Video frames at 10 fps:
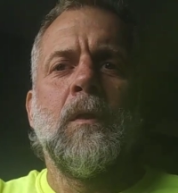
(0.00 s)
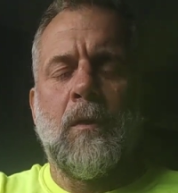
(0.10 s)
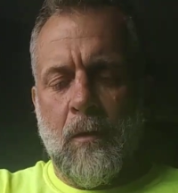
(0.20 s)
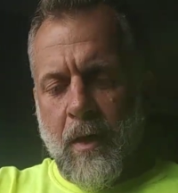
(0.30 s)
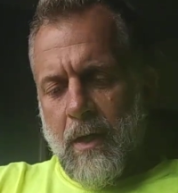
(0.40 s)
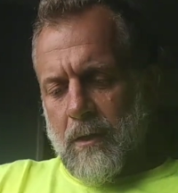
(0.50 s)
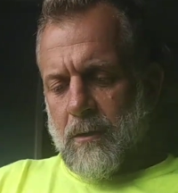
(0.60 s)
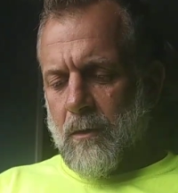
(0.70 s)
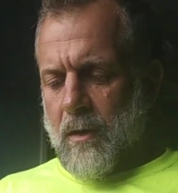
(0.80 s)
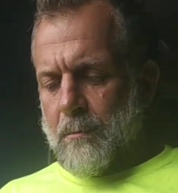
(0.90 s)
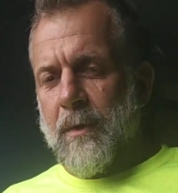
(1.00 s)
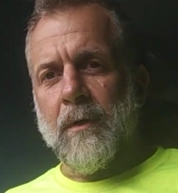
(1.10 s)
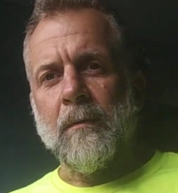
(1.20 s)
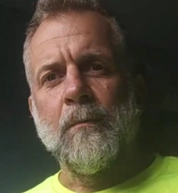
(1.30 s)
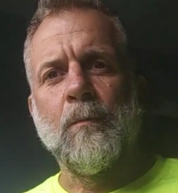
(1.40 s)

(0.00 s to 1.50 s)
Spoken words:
Okay, so I've been